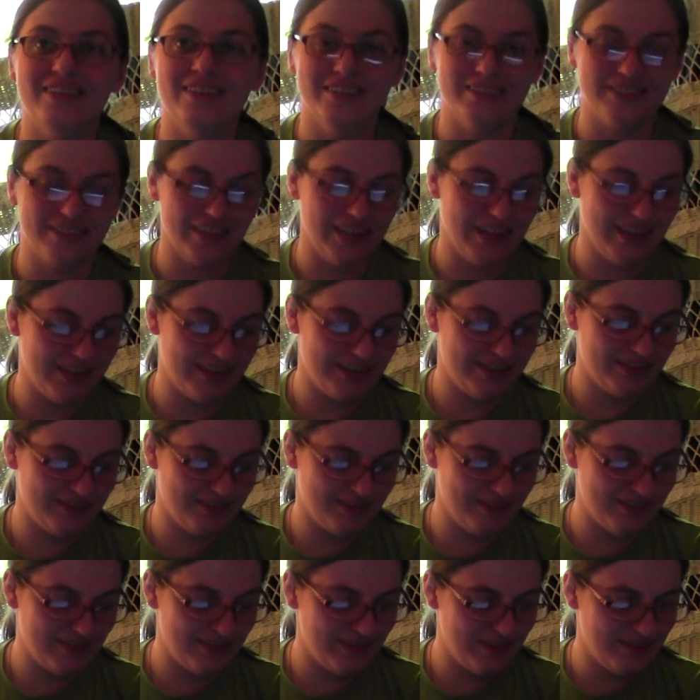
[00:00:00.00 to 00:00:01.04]
It's like,
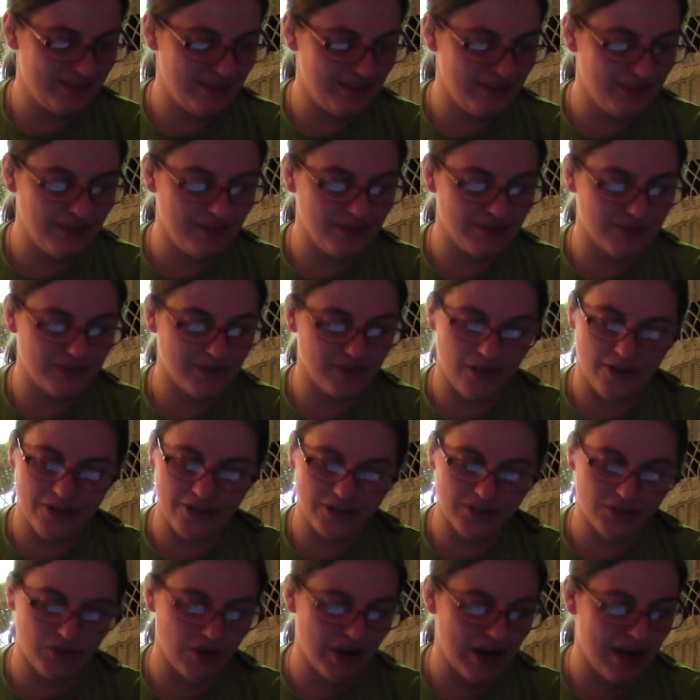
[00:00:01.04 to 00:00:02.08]
as long
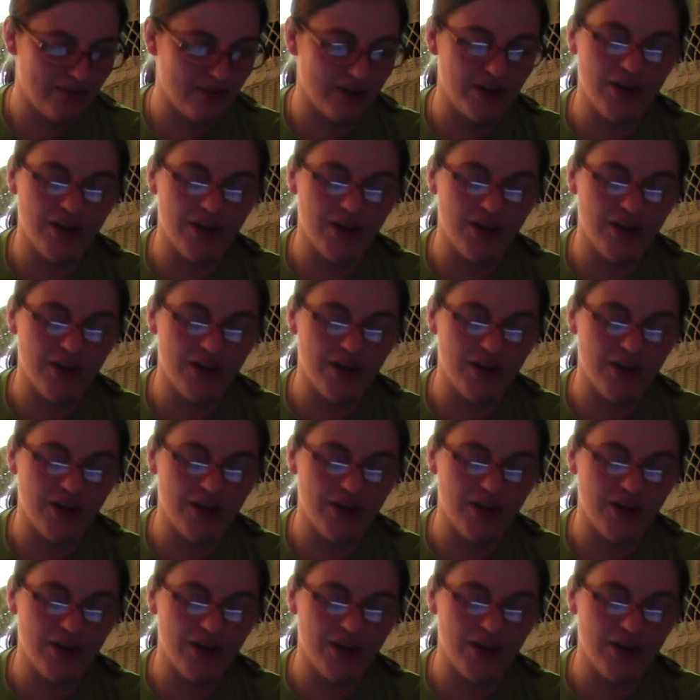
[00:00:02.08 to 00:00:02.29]
as you have